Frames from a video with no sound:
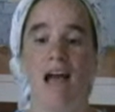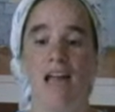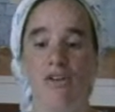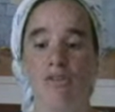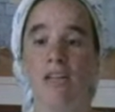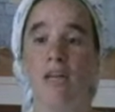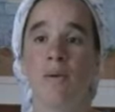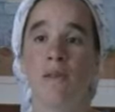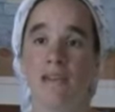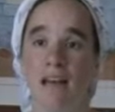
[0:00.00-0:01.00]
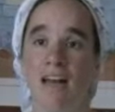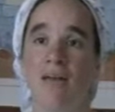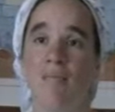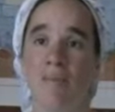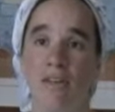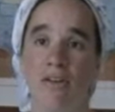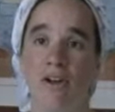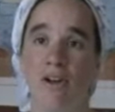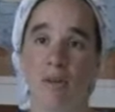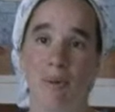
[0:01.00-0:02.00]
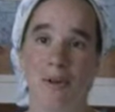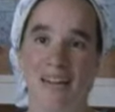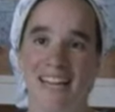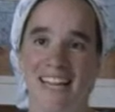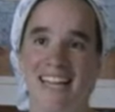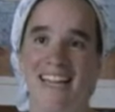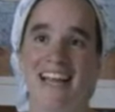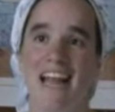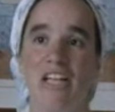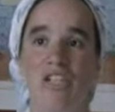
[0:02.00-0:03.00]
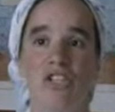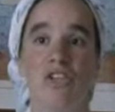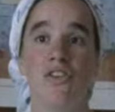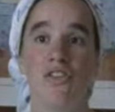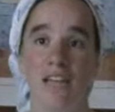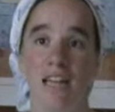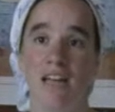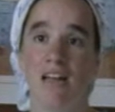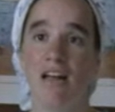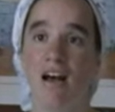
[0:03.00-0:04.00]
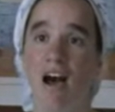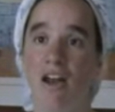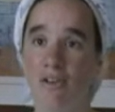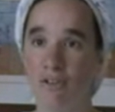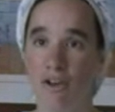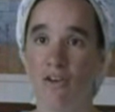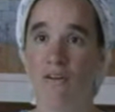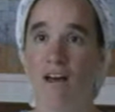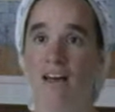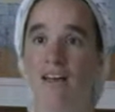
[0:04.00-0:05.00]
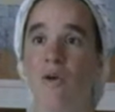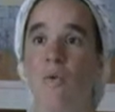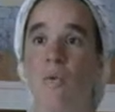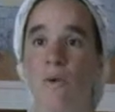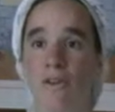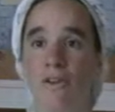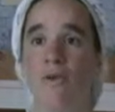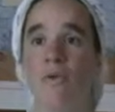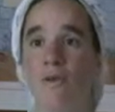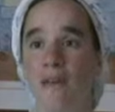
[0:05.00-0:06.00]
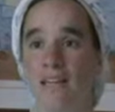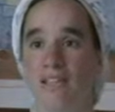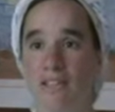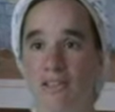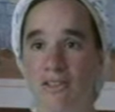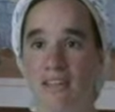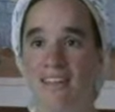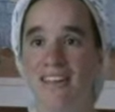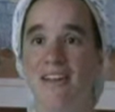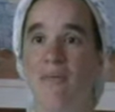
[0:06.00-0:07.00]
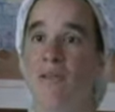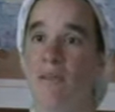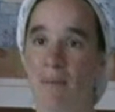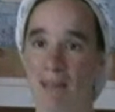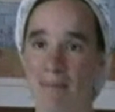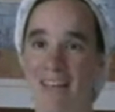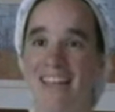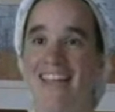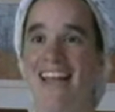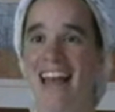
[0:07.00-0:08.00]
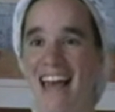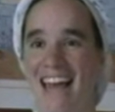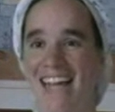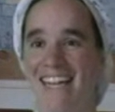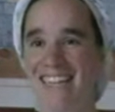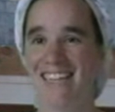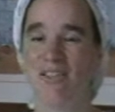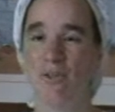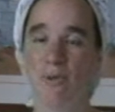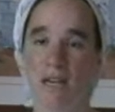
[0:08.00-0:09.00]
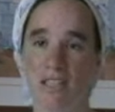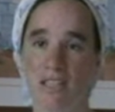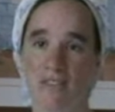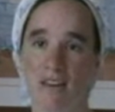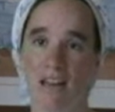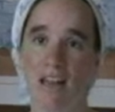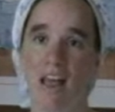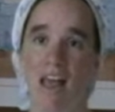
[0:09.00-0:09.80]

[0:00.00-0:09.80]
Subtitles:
I knew that there was a young mother in our community, and she's sitting on her sofa with 2 young children, with a baby and 2 young children.